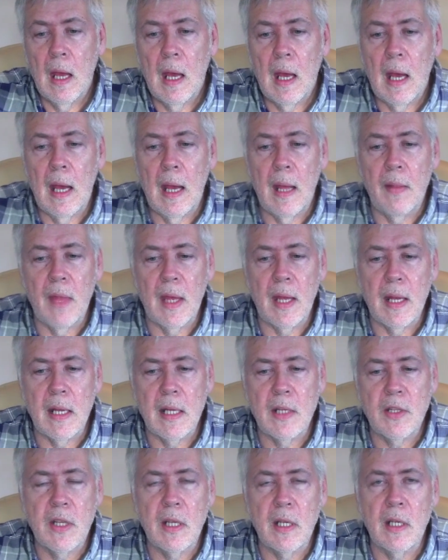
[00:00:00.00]
and that
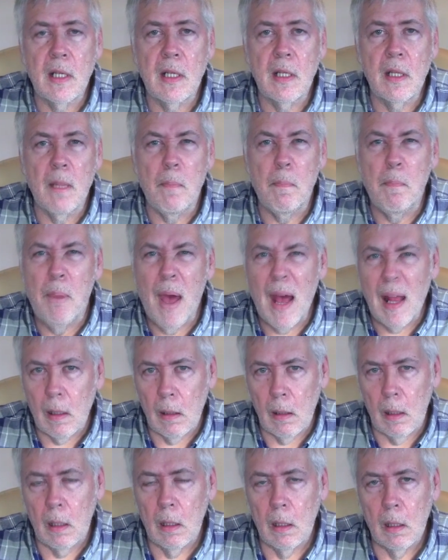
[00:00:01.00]
is the bell